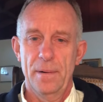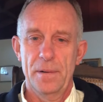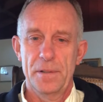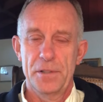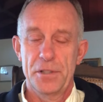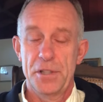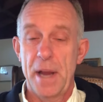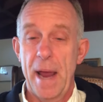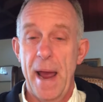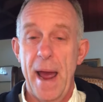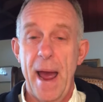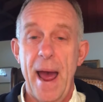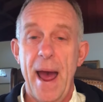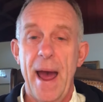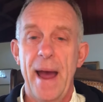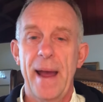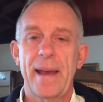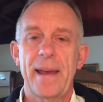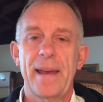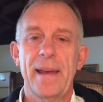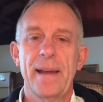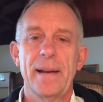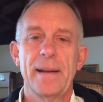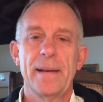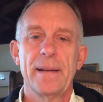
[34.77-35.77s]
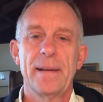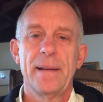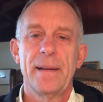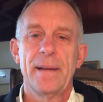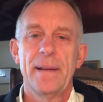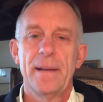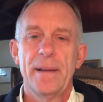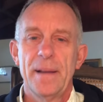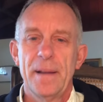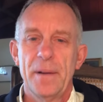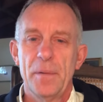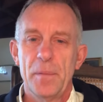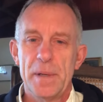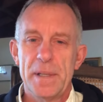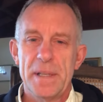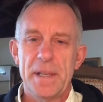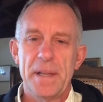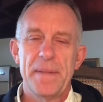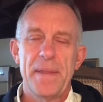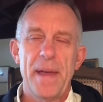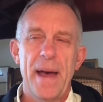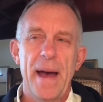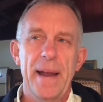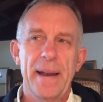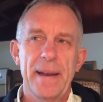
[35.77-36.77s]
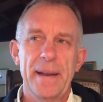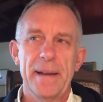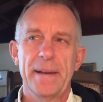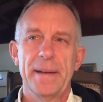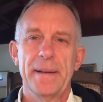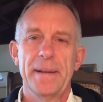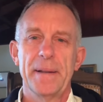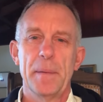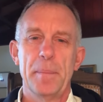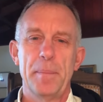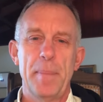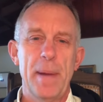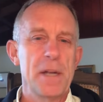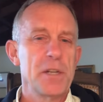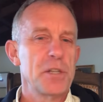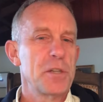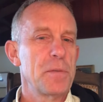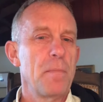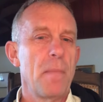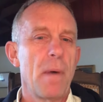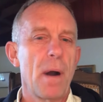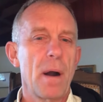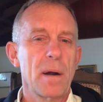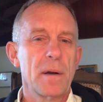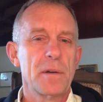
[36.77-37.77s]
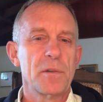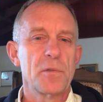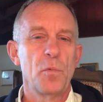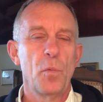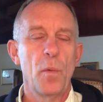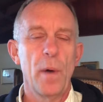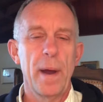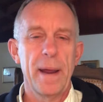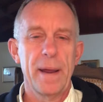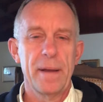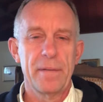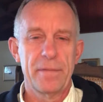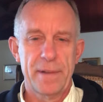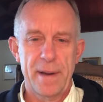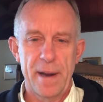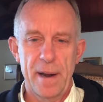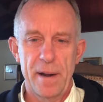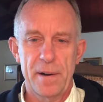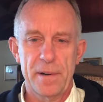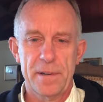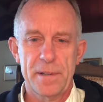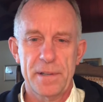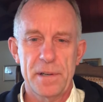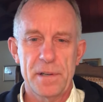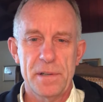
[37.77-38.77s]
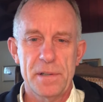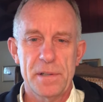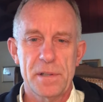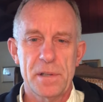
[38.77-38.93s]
Jack, and we did that in the Benchmark's way of characters.